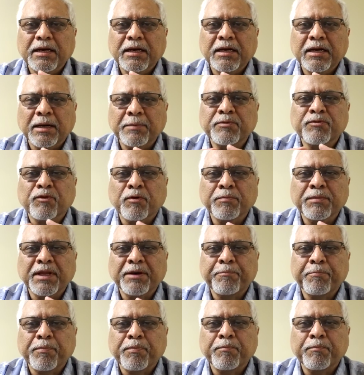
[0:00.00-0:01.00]
comes from
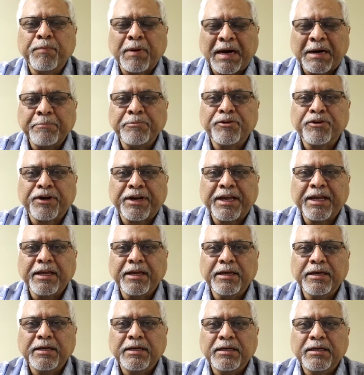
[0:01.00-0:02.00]
the palm tree,
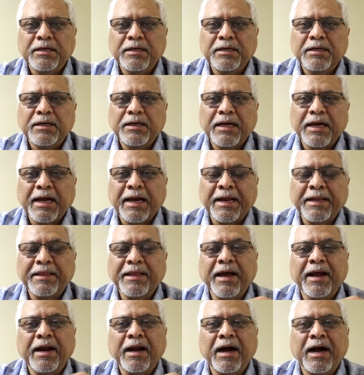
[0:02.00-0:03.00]
and they
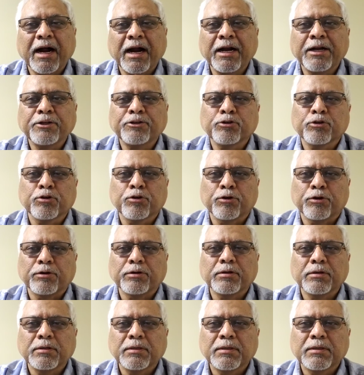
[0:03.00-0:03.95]
are hard to grow.